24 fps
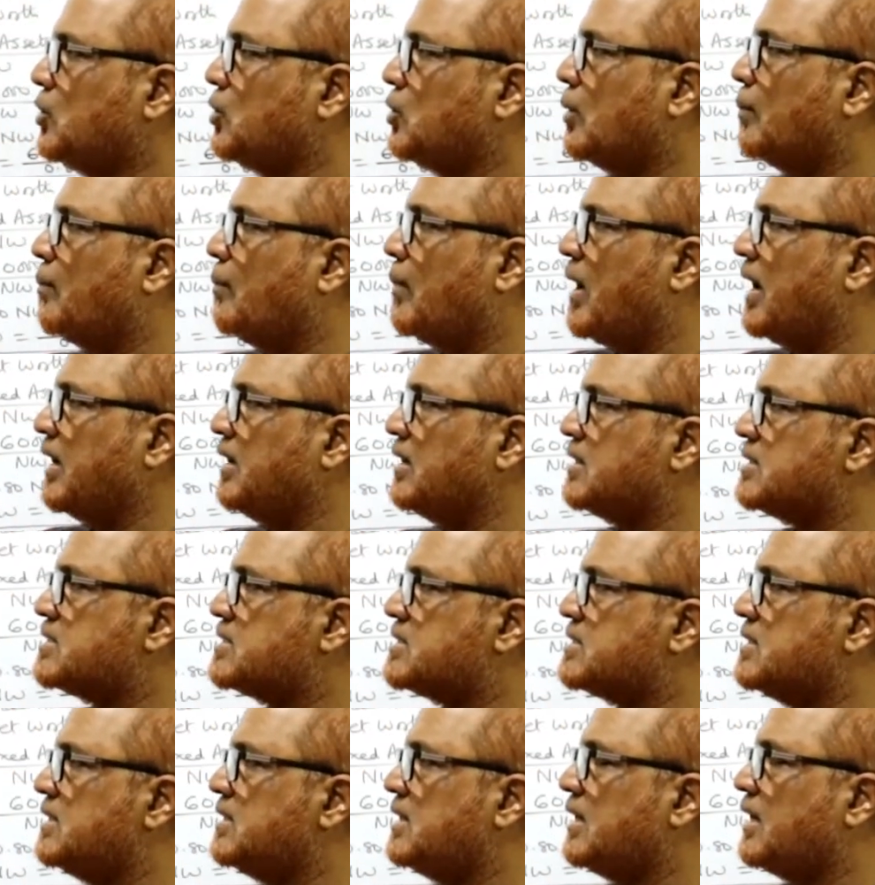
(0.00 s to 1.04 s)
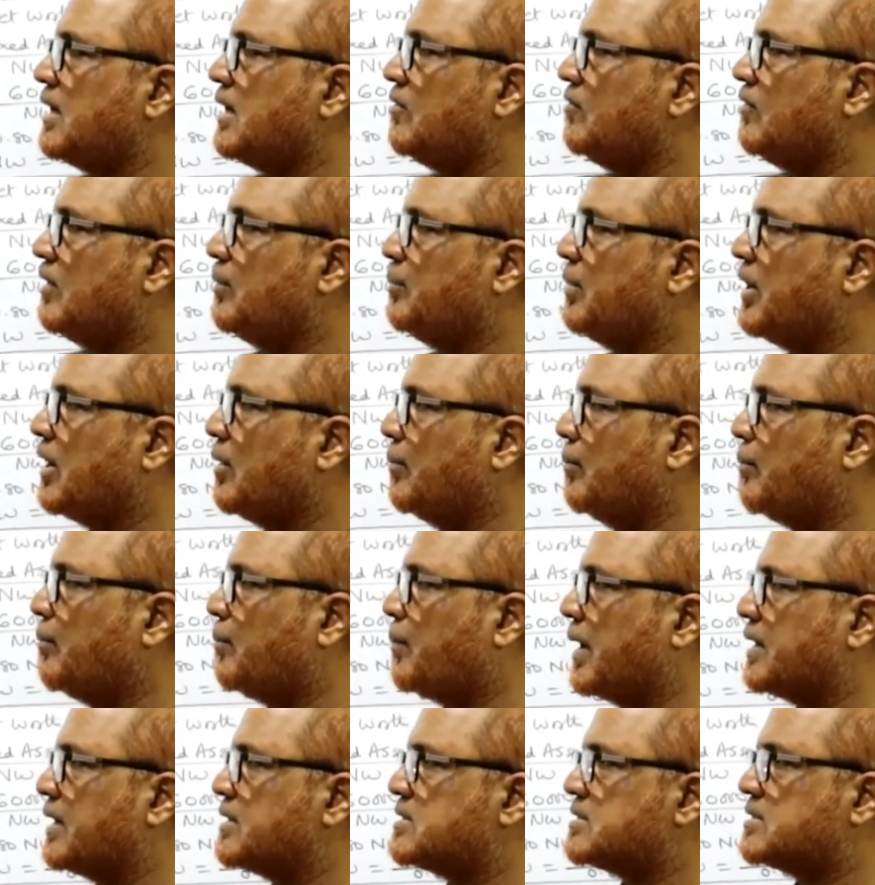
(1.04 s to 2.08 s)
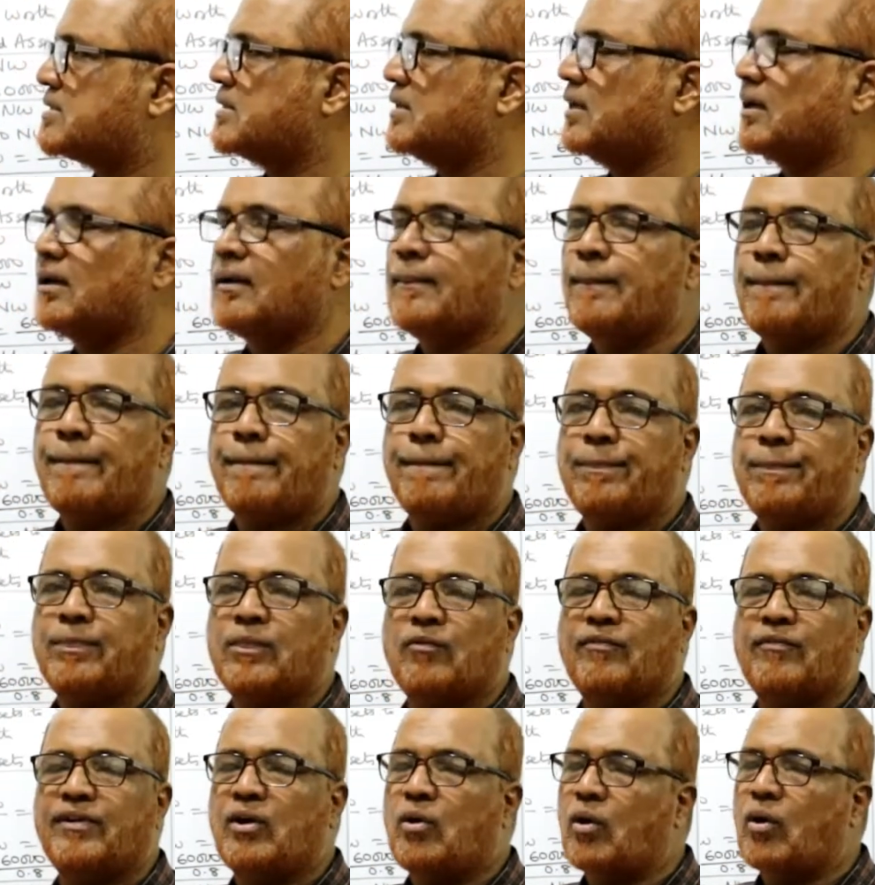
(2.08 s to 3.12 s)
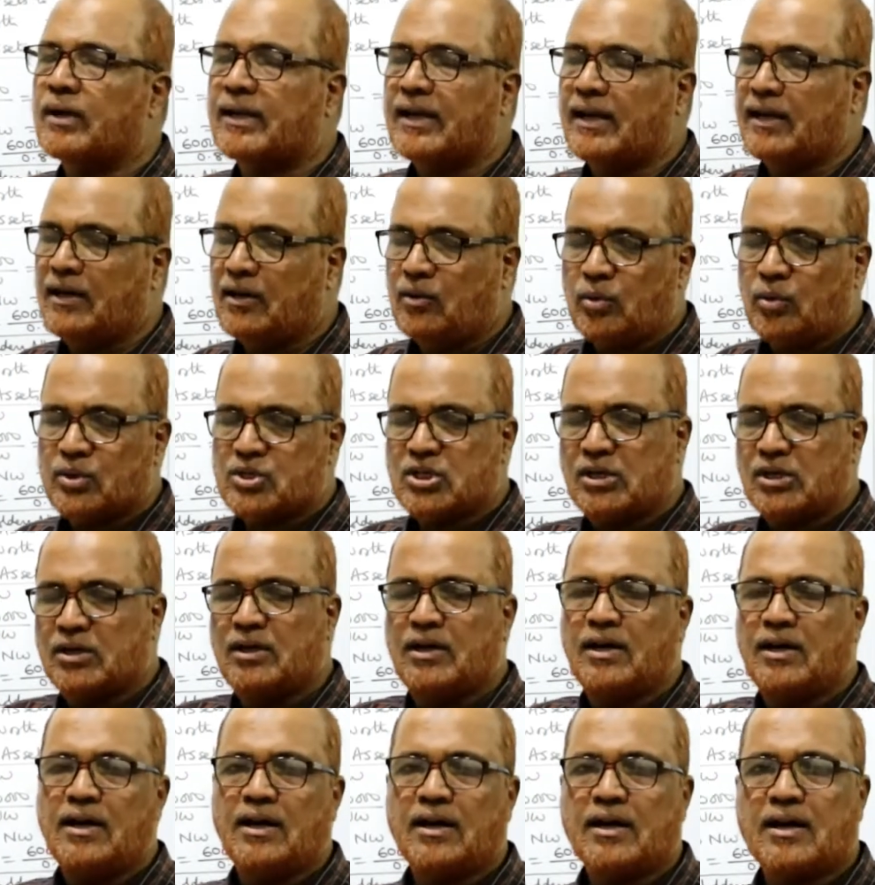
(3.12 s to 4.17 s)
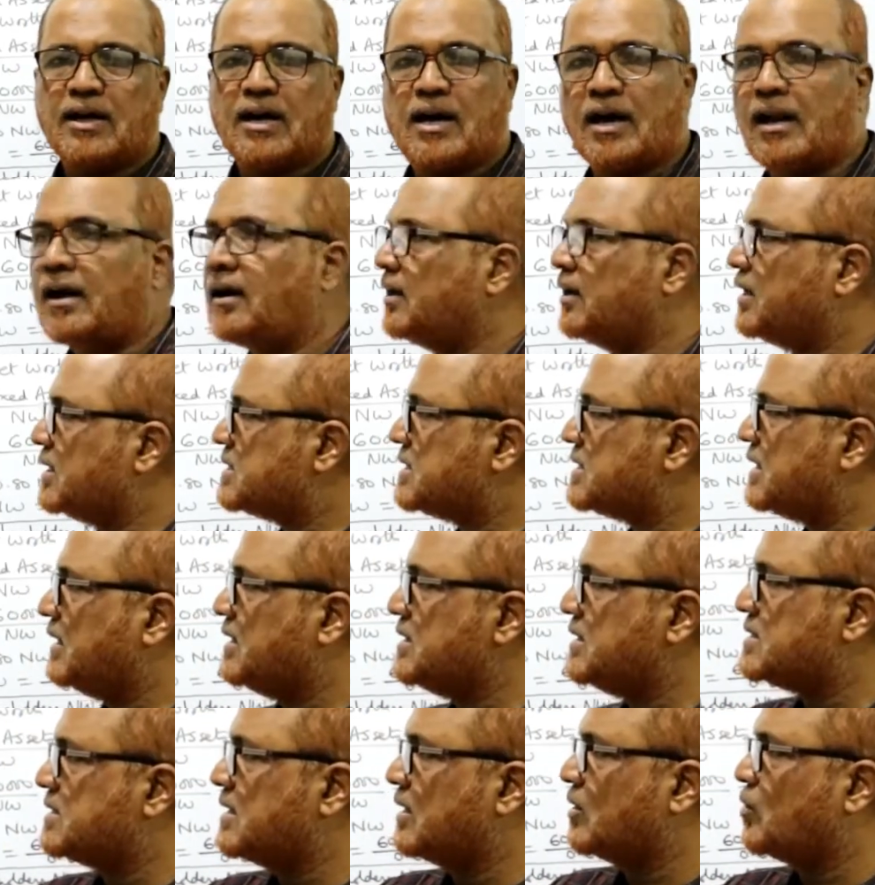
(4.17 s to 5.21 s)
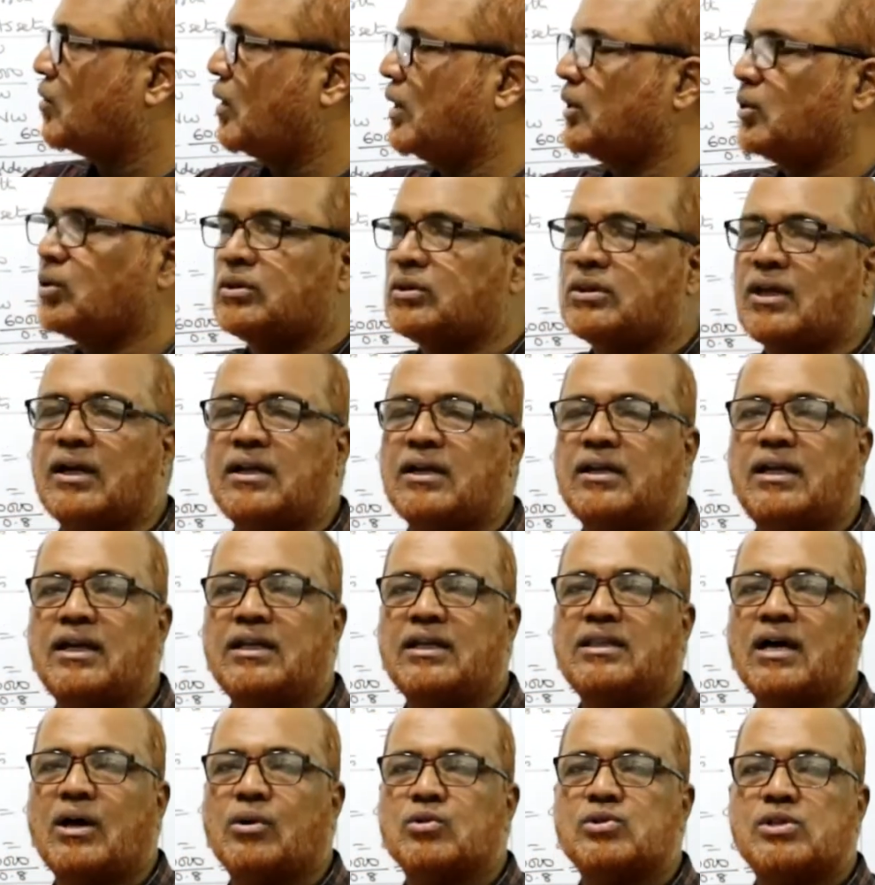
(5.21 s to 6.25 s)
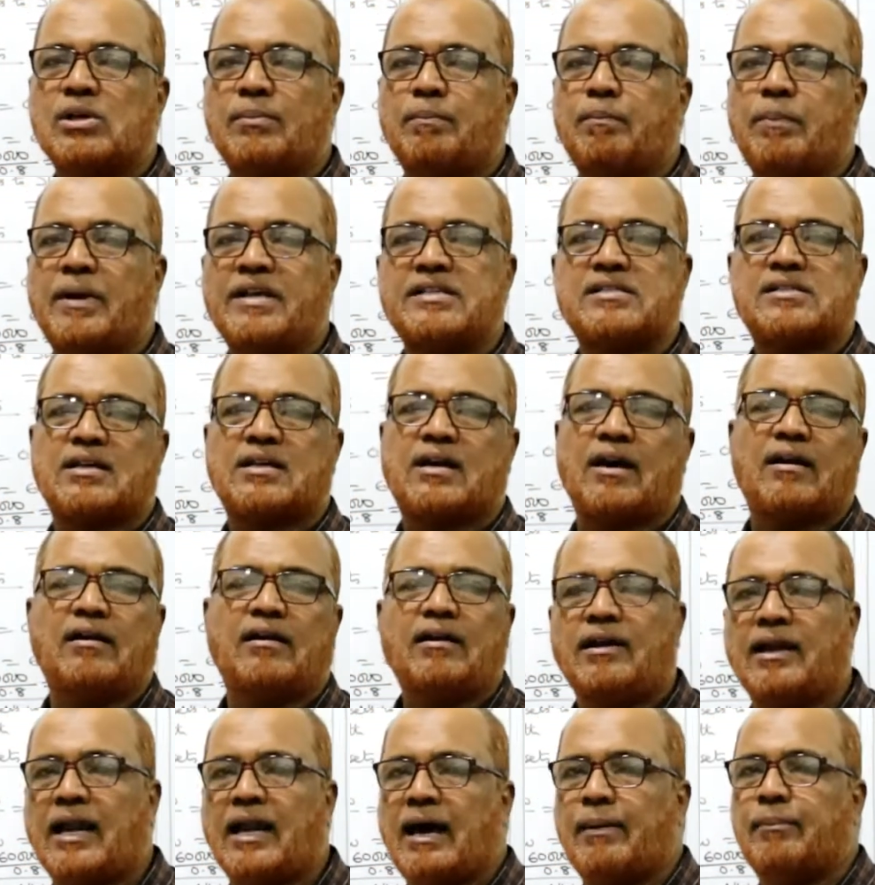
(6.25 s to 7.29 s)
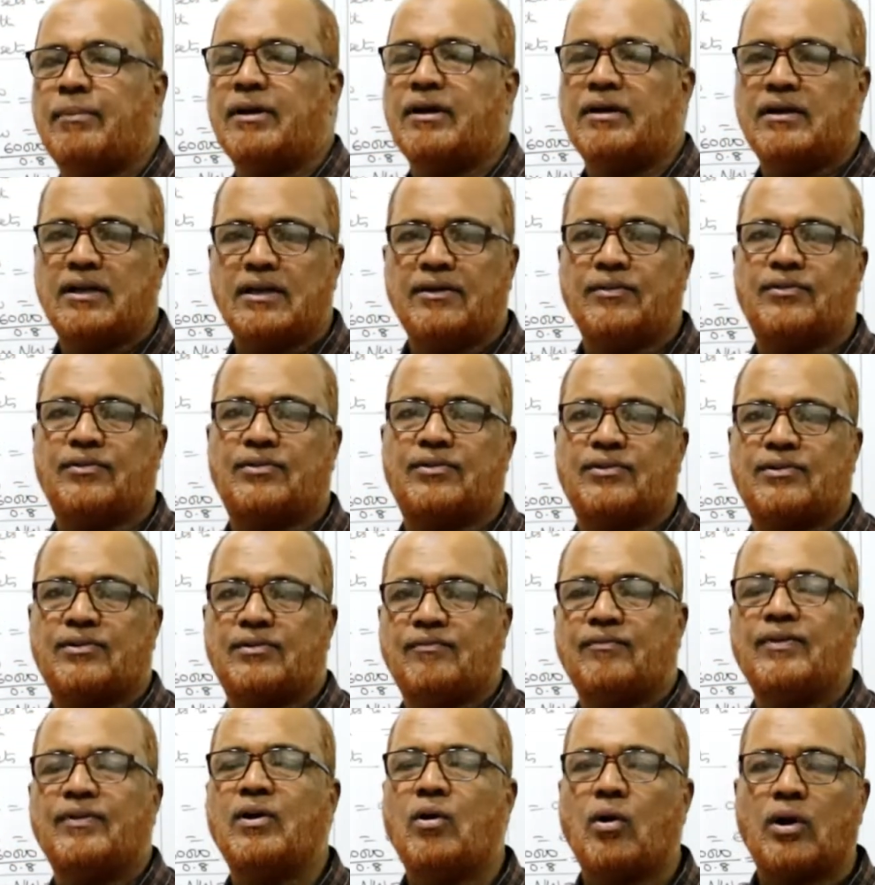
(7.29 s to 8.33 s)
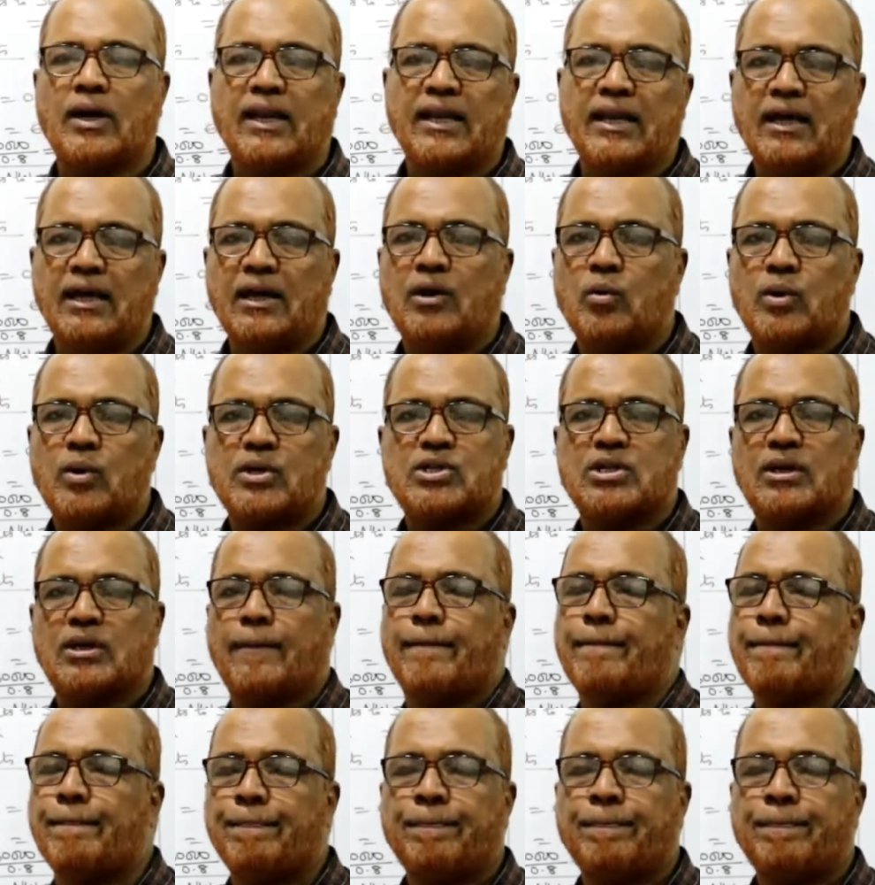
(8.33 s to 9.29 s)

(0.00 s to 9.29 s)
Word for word: So minus CL will become plus CL. So we got an equation current asset is equal to 30,000 plus current liabilities. We got an equation.